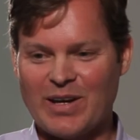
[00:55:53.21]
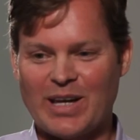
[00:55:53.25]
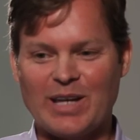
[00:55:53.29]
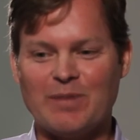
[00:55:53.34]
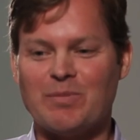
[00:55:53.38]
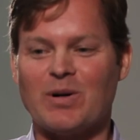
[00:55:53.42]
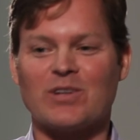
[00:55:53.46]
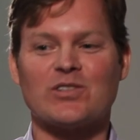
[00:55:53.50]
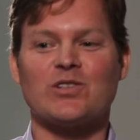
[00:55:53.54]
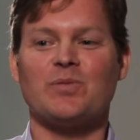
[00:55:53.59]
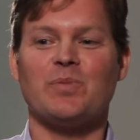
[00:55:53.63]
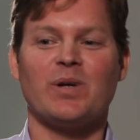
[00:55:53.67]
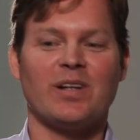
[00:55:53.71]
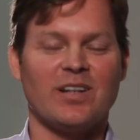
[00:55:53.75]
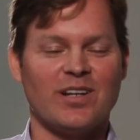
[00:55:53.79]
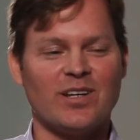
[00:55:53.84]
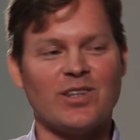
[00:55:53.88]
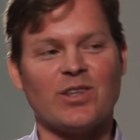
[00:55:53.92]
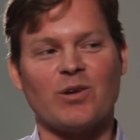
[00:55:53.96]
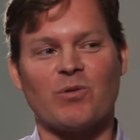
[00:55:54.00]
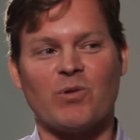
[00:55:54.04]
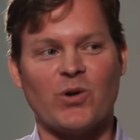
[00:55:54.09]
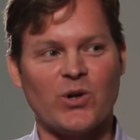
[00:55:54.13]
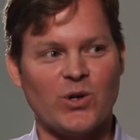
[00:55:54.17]
he must have been in
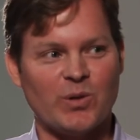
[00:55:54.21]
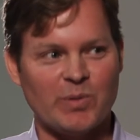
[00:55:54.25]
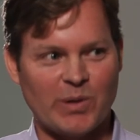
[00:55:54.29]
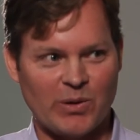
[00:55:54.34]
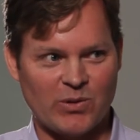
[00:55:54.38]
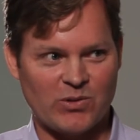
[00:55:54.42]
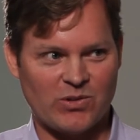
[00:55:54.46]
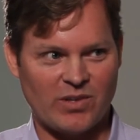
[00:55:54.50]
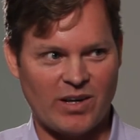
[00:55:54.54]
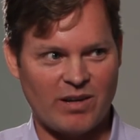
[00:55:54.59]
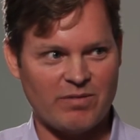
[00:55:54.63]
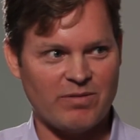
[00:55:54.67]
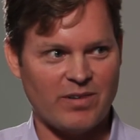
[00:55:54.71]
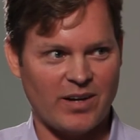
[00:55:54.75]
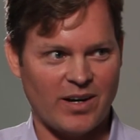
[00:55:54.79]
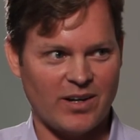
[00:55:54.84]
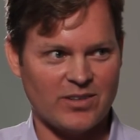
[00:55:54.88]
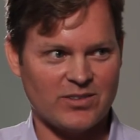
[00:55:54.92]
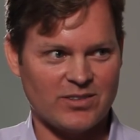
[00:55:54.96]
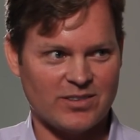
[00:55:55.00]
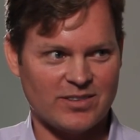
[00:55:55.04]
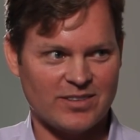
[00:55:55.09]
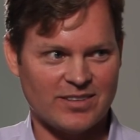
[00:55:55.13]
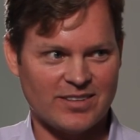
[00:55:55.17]
the room, it was that
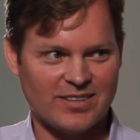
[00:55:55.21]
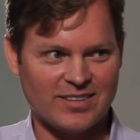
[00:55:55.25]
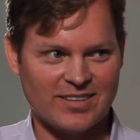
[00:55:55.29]
fast.